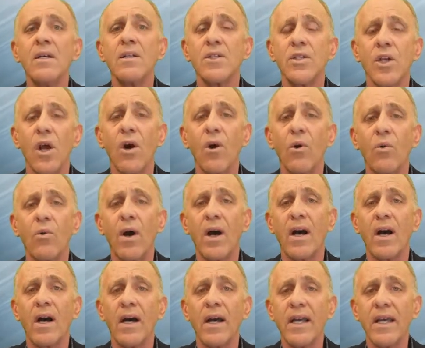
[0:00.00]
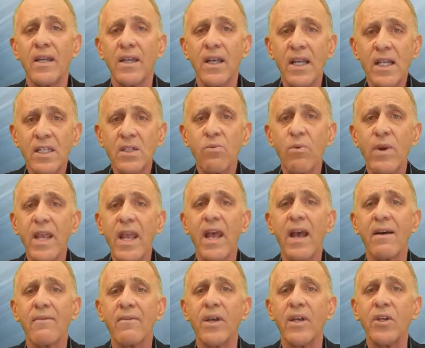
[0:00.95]
So uh, unless we
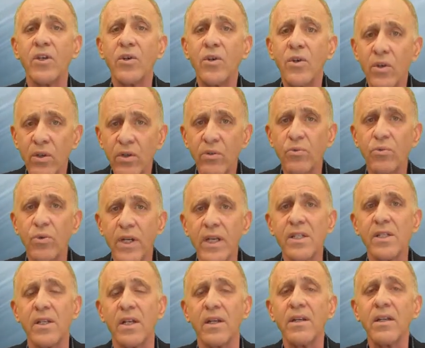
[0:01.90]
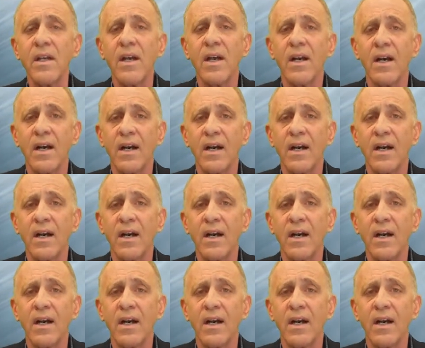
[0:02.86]
have a good reason